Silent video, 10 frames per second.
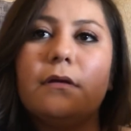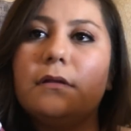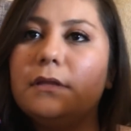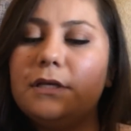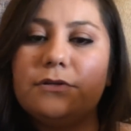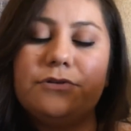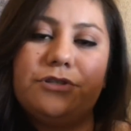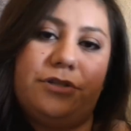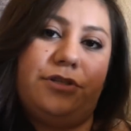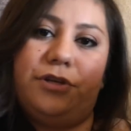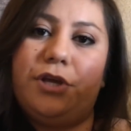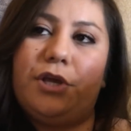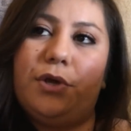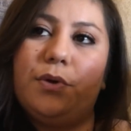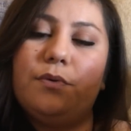these are just too
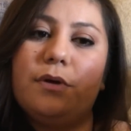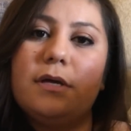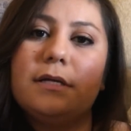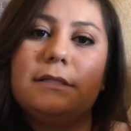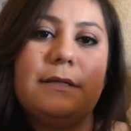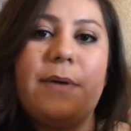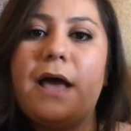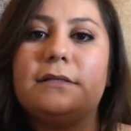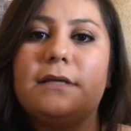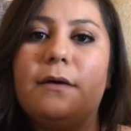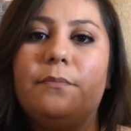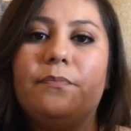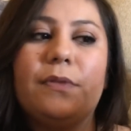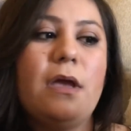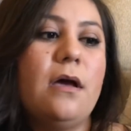cute to pass up.
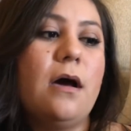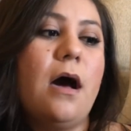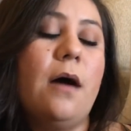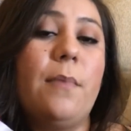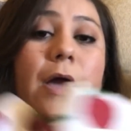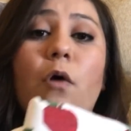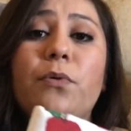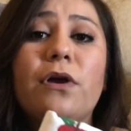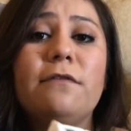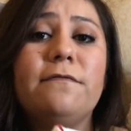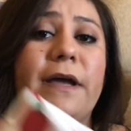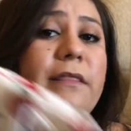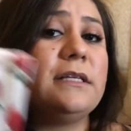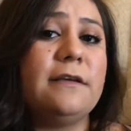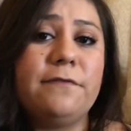I hope you can find
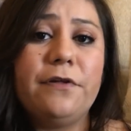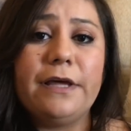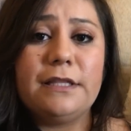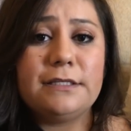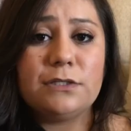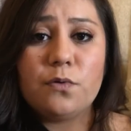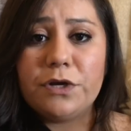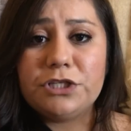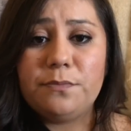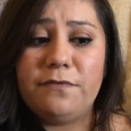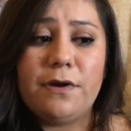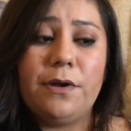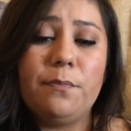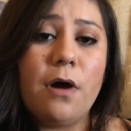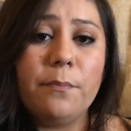this. I feel like this is going to be very
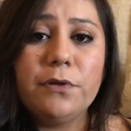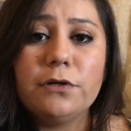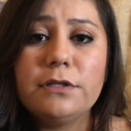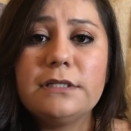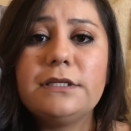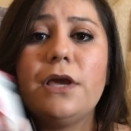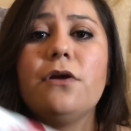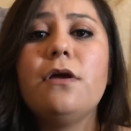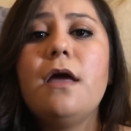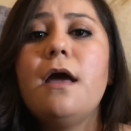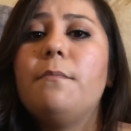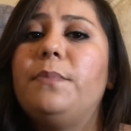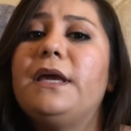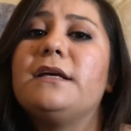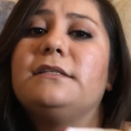popular this year
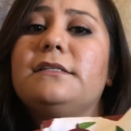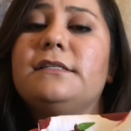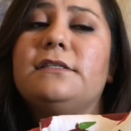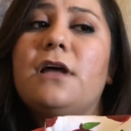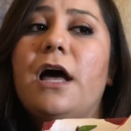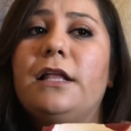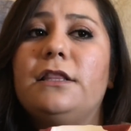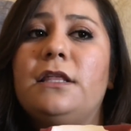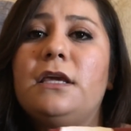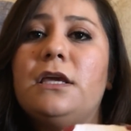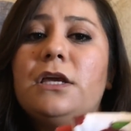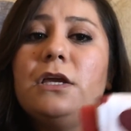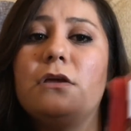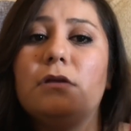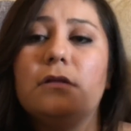because this is not the
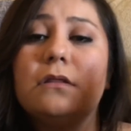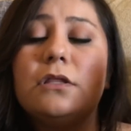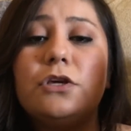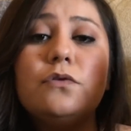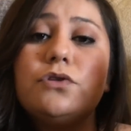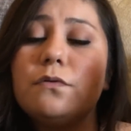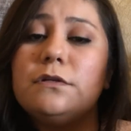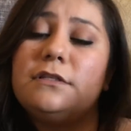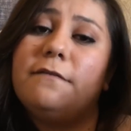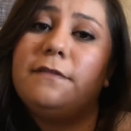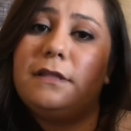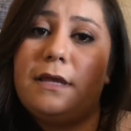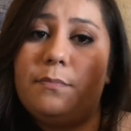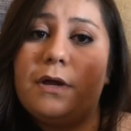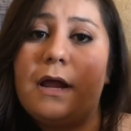usual stuff that they
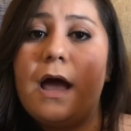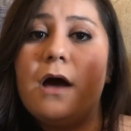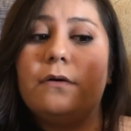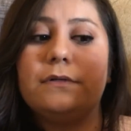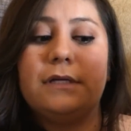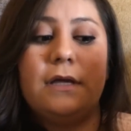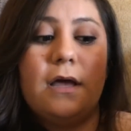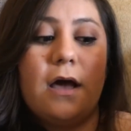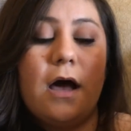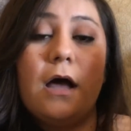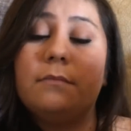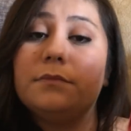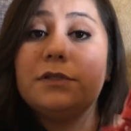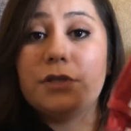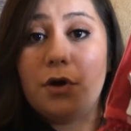put out.
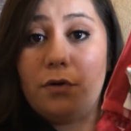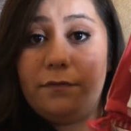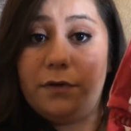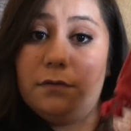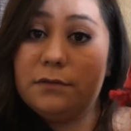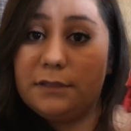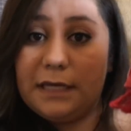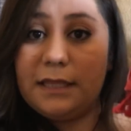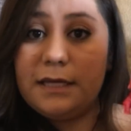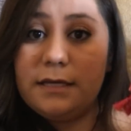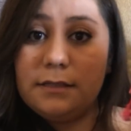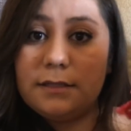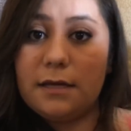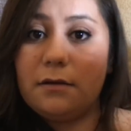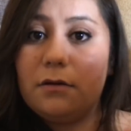So if you see this,
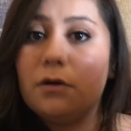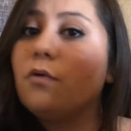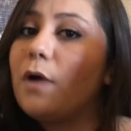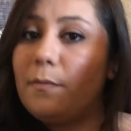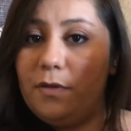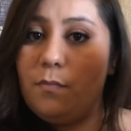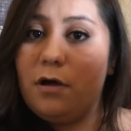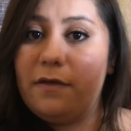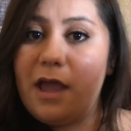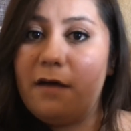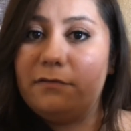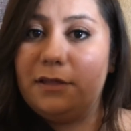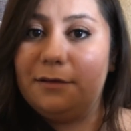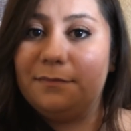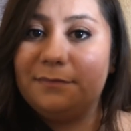grab them while they have
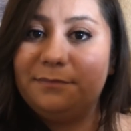them.